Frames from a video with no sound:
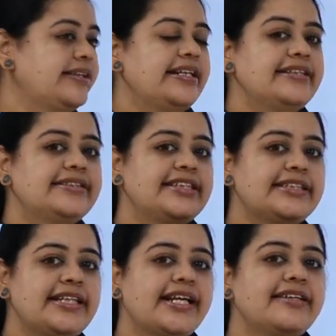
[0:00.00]
It is
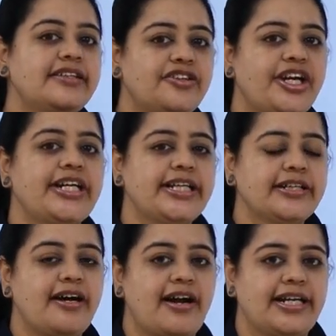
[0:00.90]
just like a thread
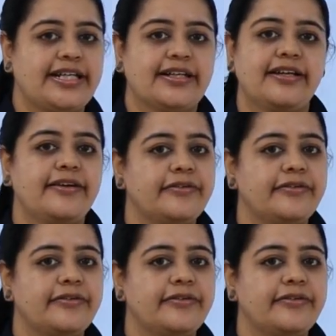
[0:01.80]
in garland.